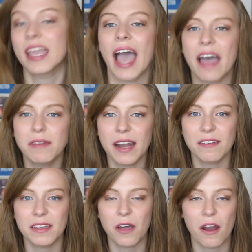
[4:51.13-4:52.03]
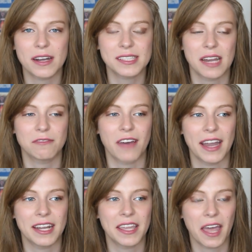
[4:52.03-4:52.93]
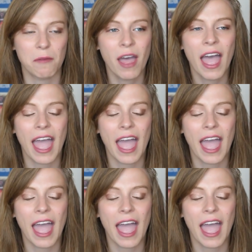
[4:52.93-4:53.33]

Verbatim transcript: Yeah, I've been having the hardest time finding them,